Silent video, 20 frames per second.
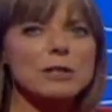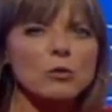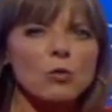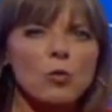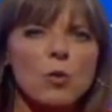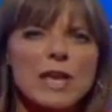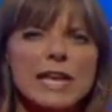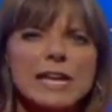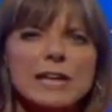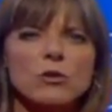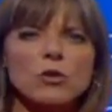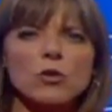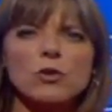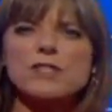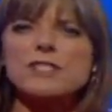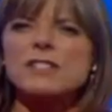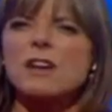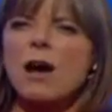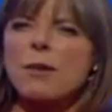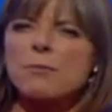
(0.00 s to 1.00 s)
It'll weaken all
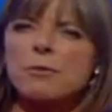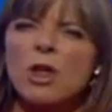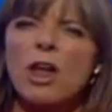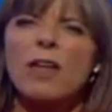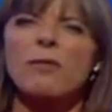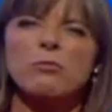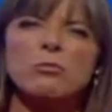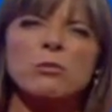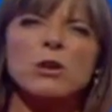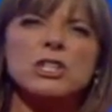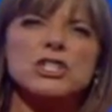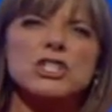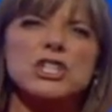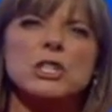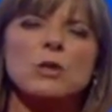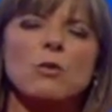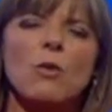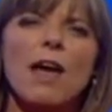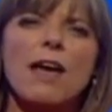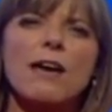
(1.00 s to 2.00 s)
the time, not much
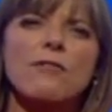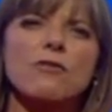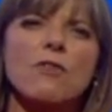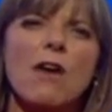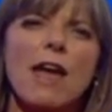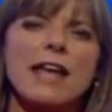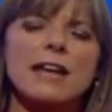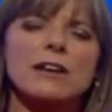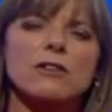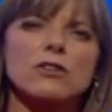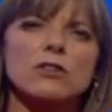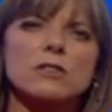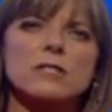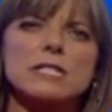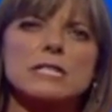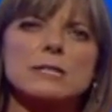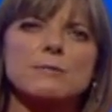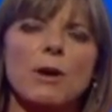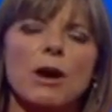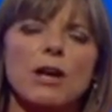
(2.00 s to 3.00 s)
in the way of rain across
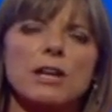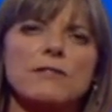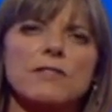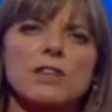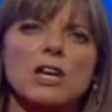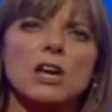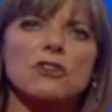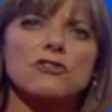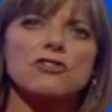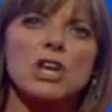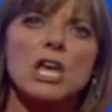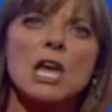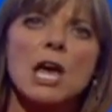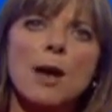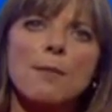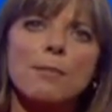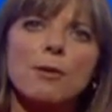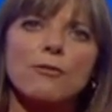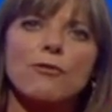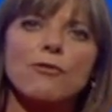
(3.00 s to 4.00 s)
the spine of the country,
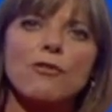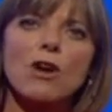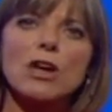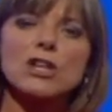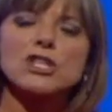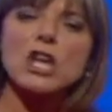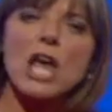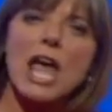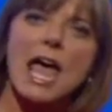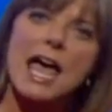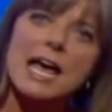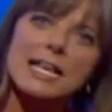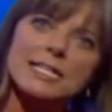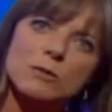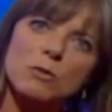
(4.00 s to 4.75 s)
but fresher air.